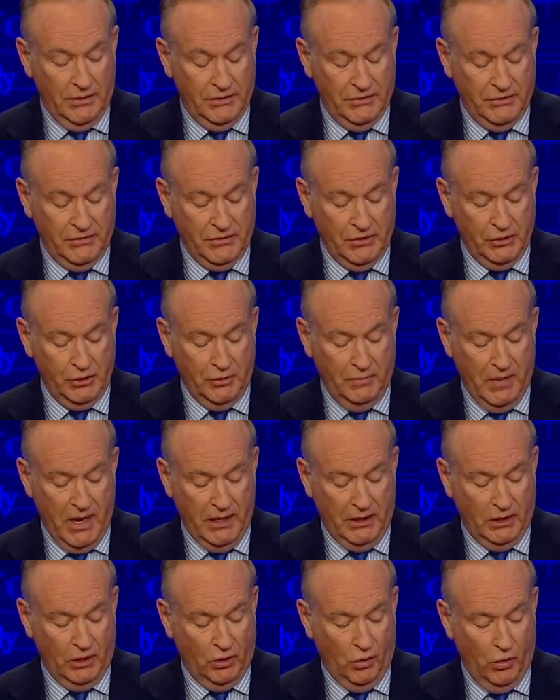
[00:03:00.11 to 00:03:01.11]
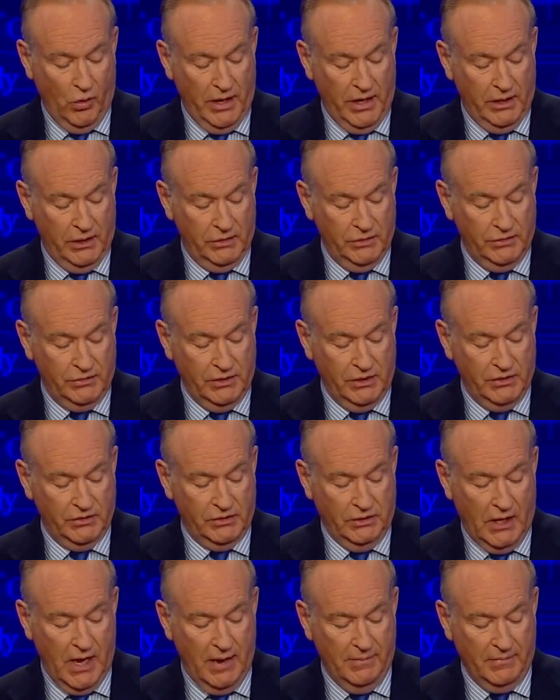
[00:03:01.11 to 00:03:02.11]
This is in Jamaica, Queens, the
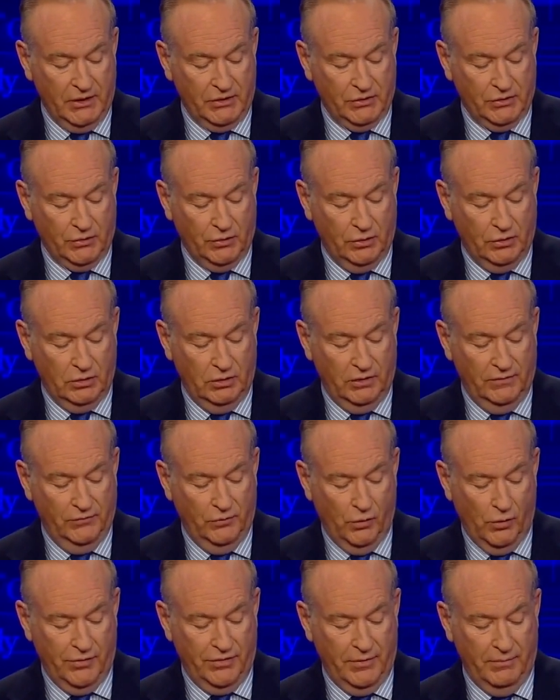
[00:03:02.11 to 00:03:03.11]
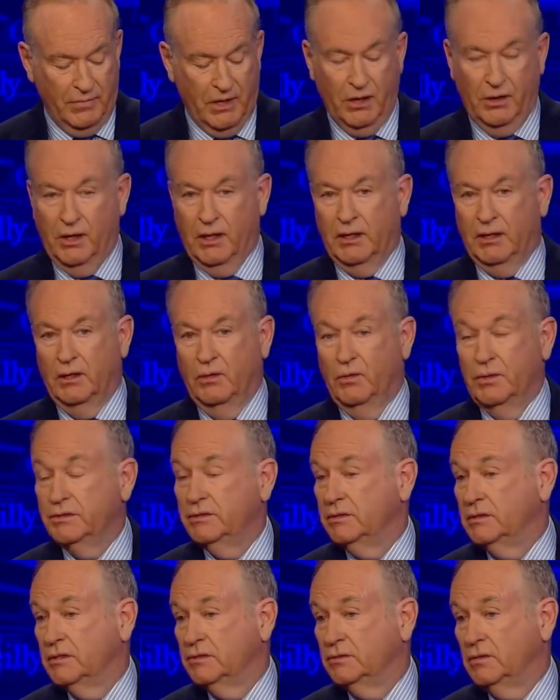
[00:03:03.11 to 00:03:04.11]
Islamic Circle of North America.
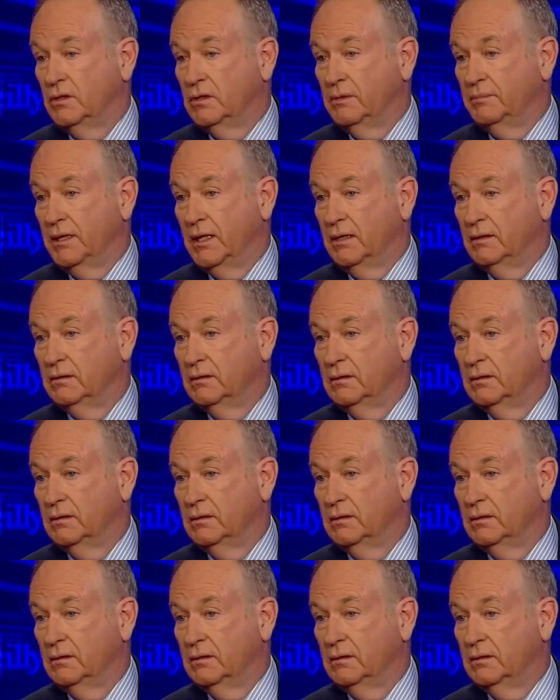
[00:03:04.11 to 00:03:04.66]
What's this all about?